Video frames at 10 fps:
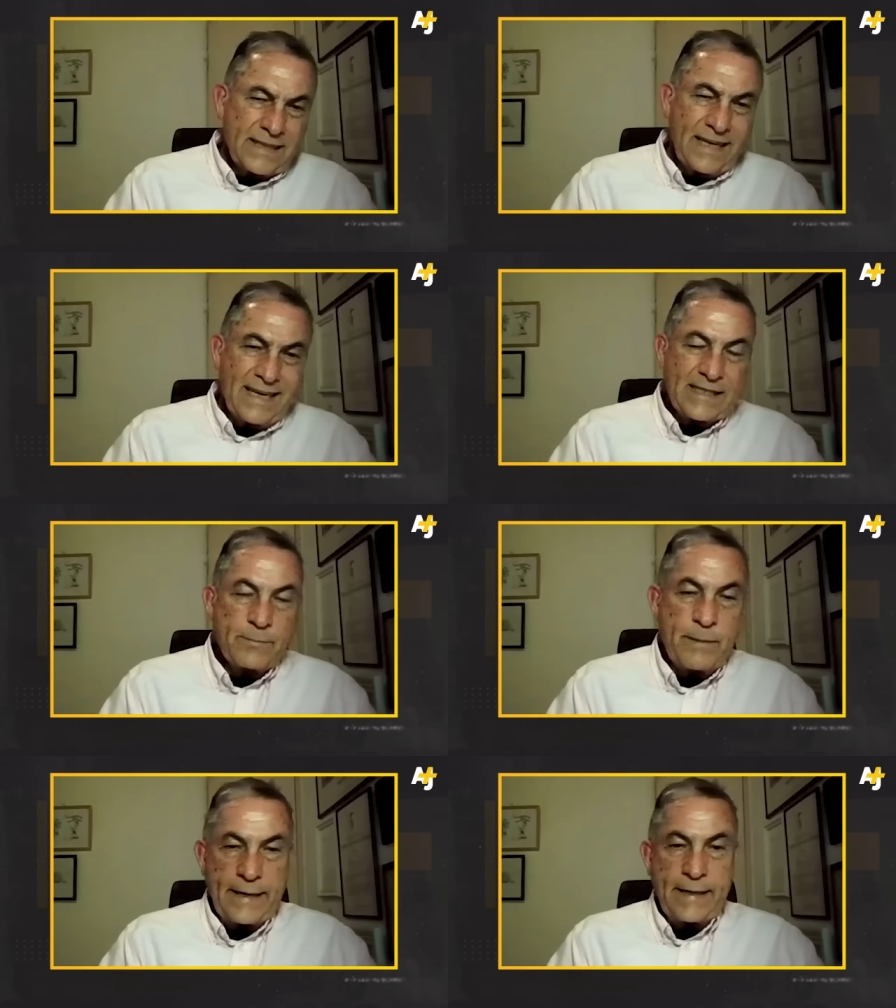Kill as
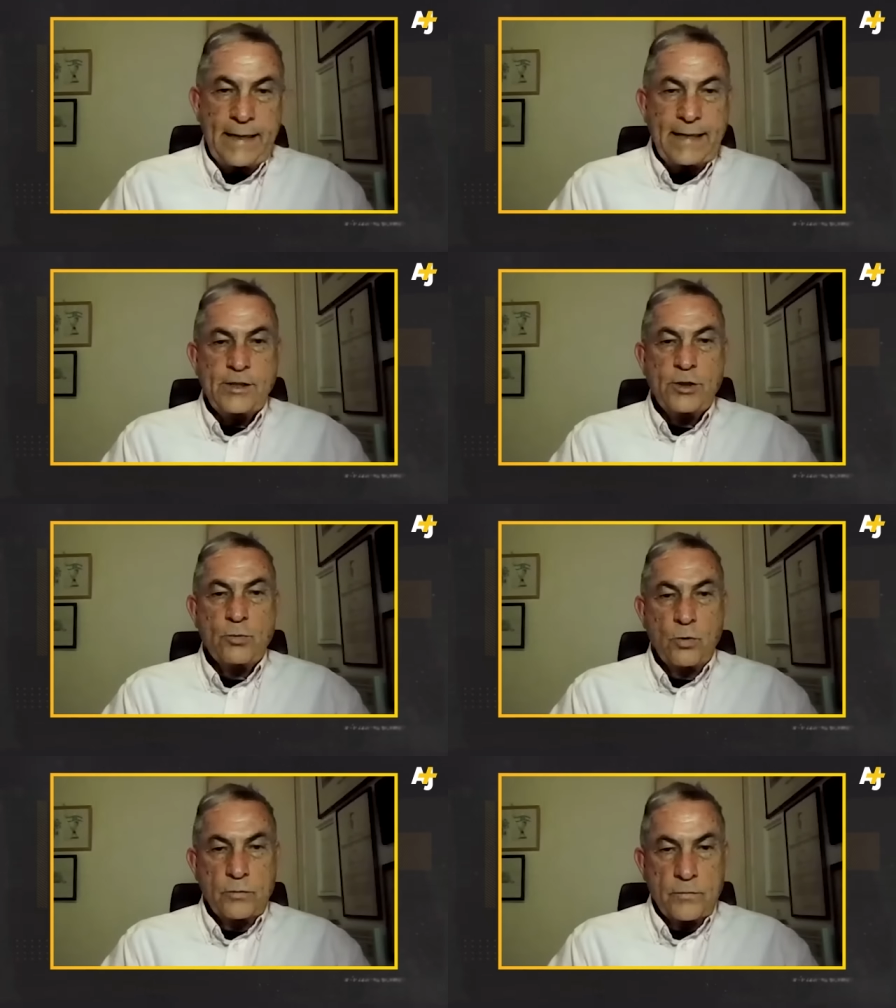many as you
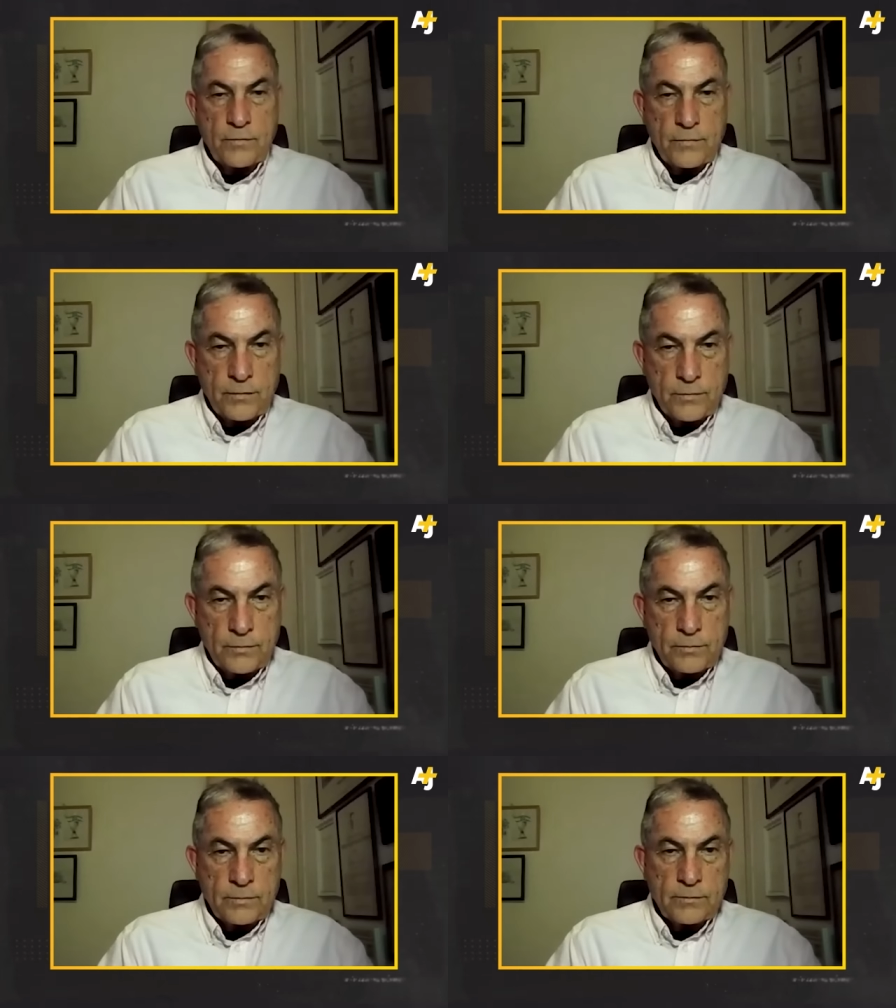want,
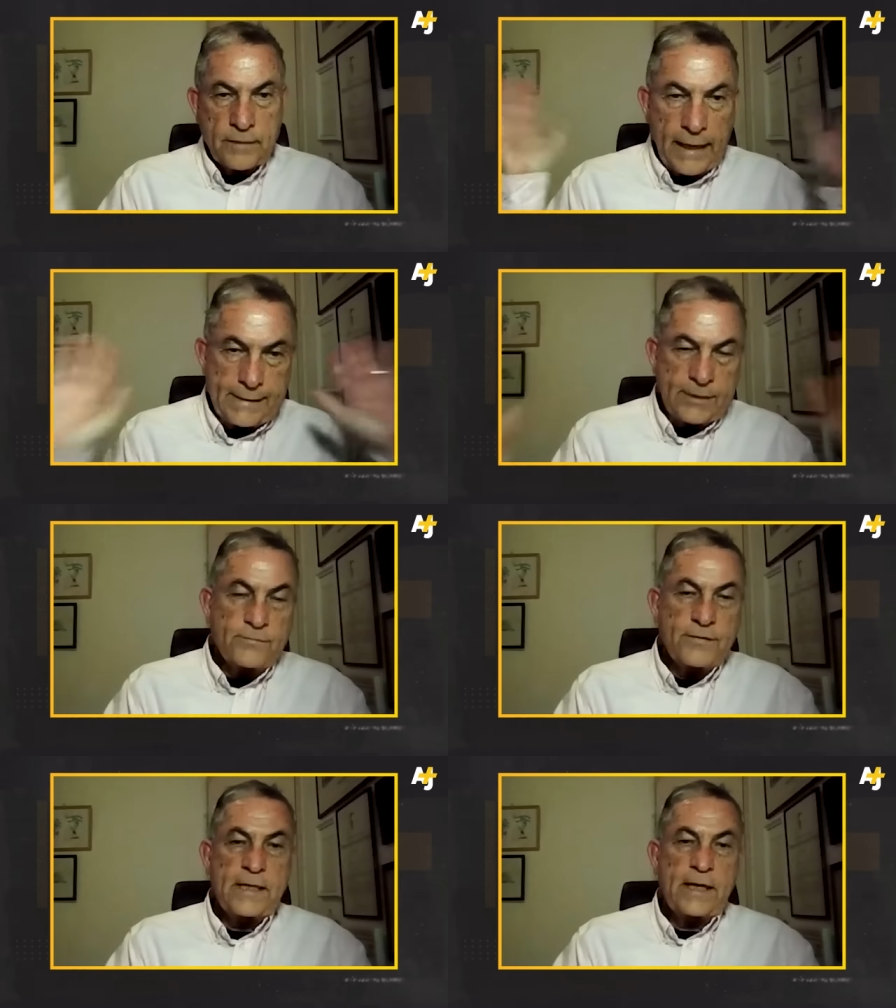tens
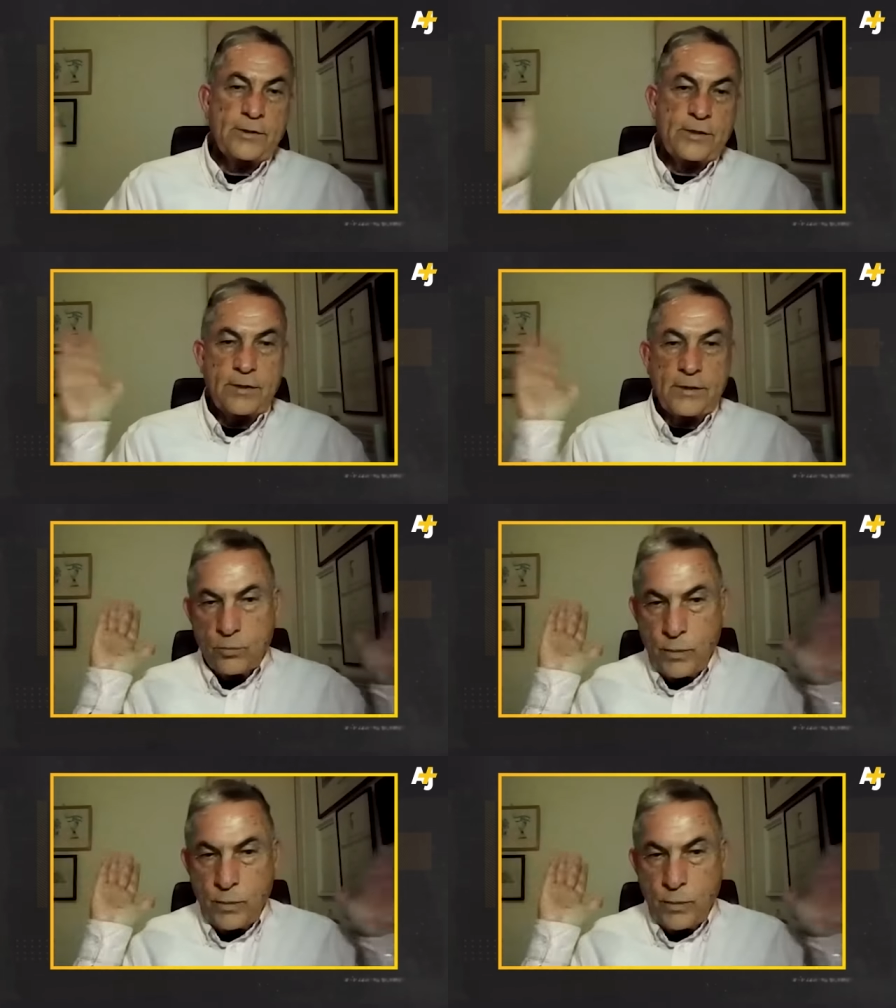of thousands,